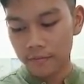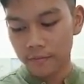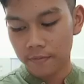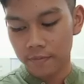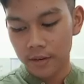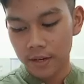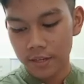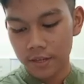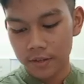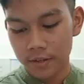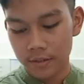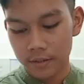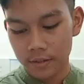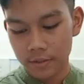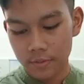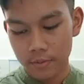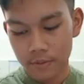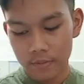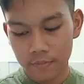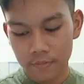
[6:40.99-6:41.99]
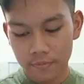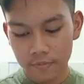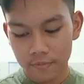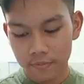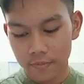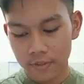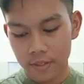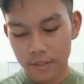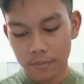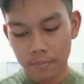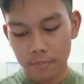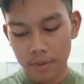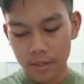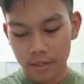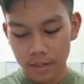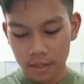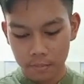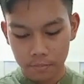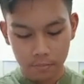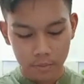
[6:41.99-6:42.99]
layered it with a
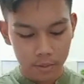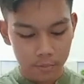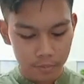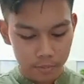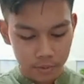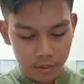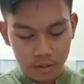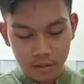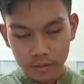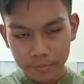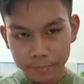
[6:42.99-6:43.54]
baking paper.